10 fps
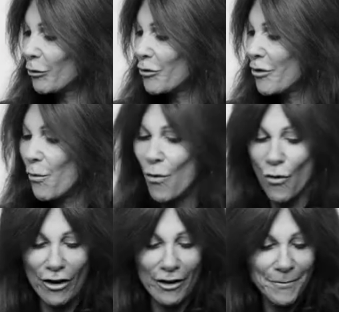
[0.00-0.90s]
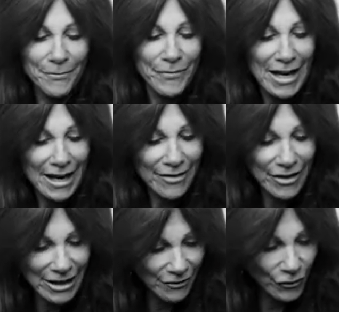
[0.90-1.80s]
through the war. And
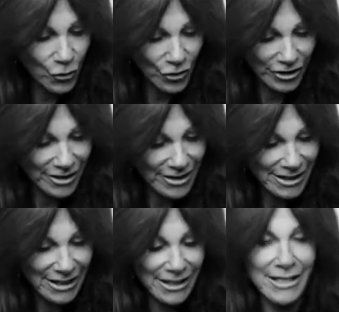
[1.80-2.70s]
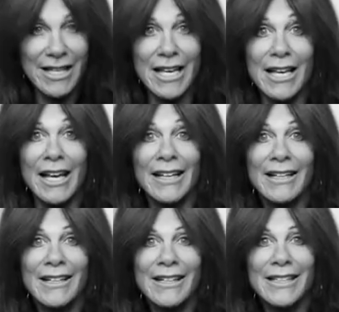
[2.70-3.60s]
then, of course, this is the
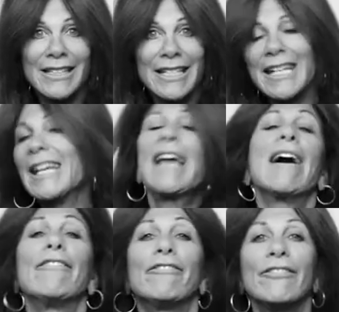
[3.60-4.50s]
DF.